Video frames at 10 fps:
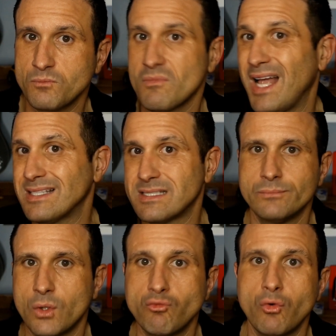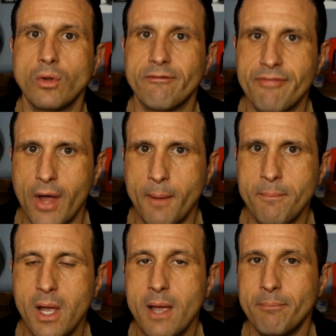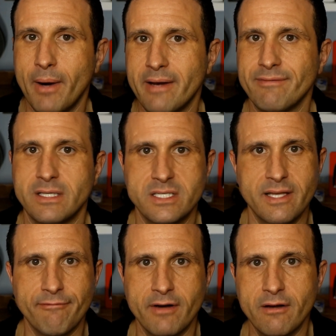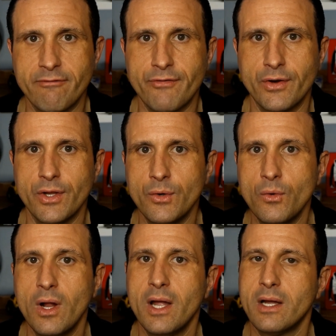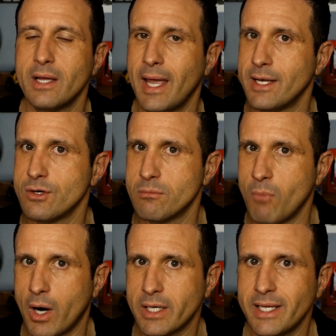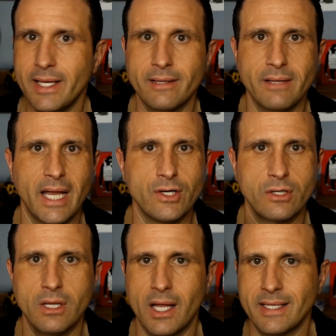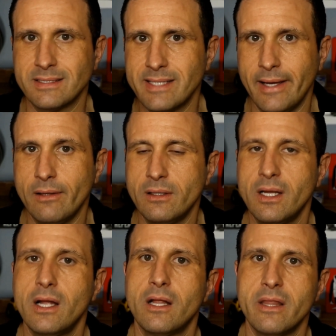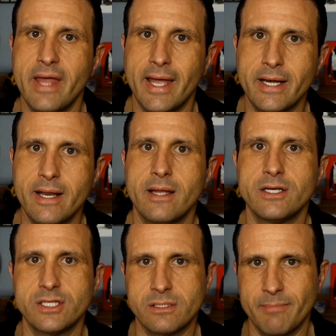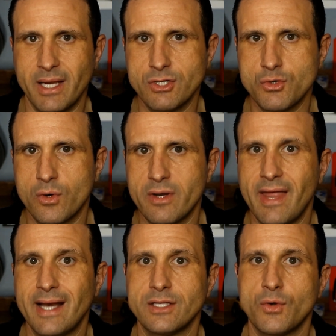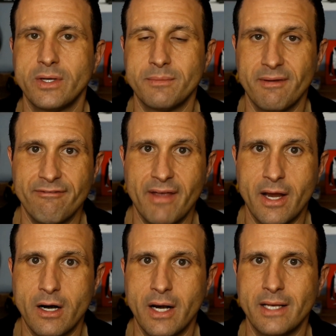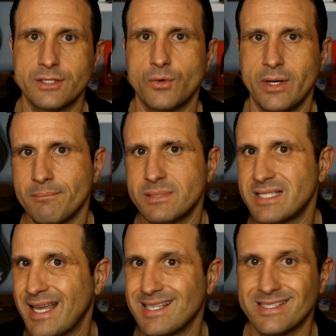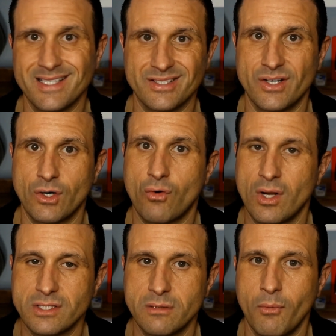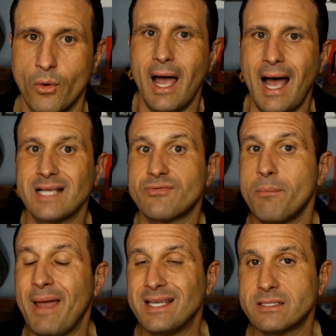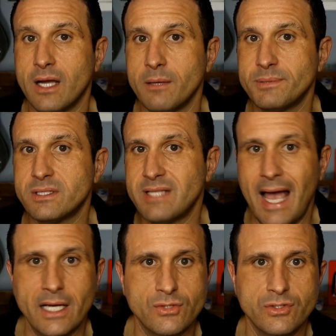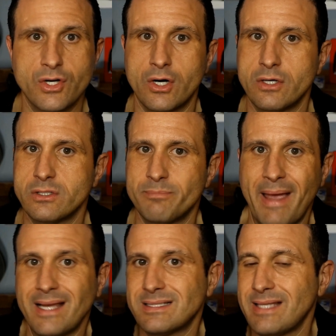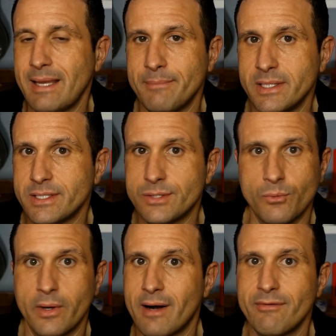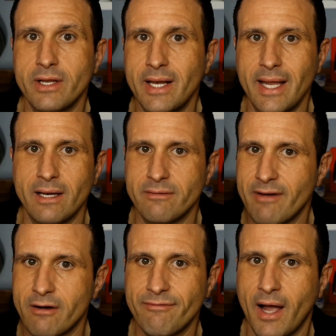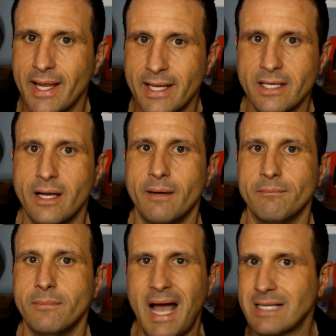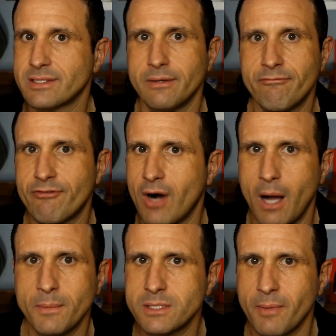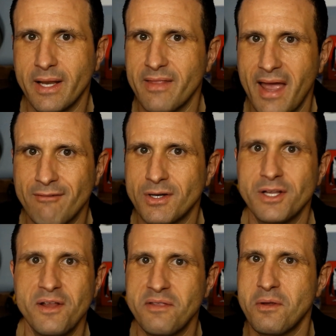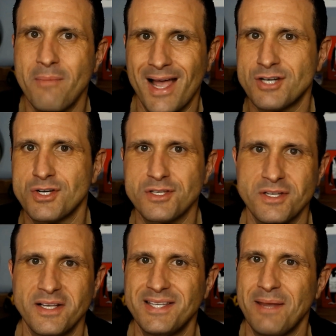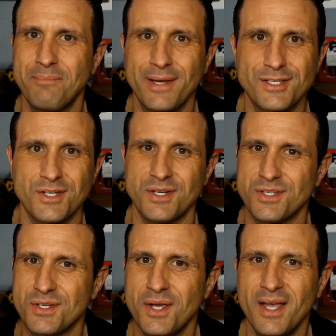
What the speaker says: That's the rule of thumb. But if it's different for you and your market and your clientele, then just make sure that it's going to be fair and it's going to stay consistent across the board. Ask for pay stubs, tax returns, bank statements, whatever you need to verify income. Ask them for how much money they have underneath their mattress and take pictures.